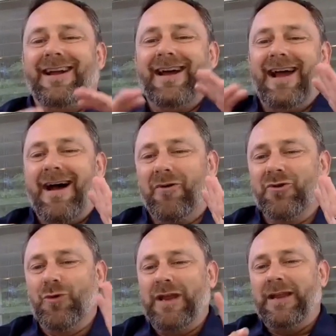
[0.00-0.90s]
Mm-hmm.
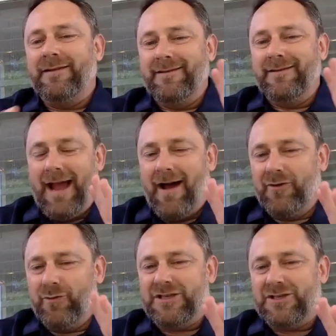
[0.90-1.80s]
How do we
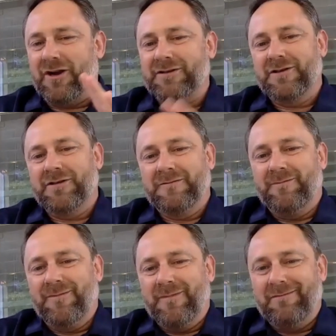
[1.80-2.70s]
how do we start
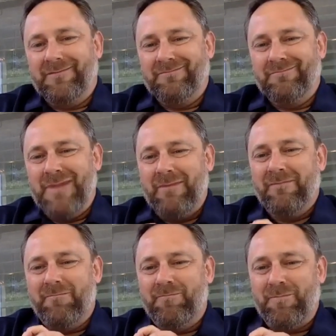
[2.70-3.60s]
to
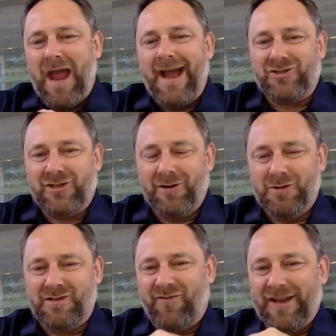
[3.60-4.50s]
maybe patch
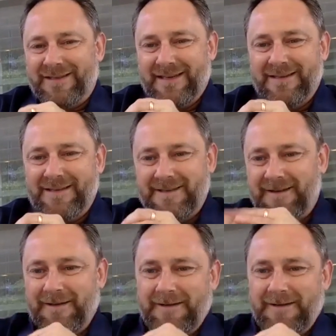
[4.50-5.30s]
those fences?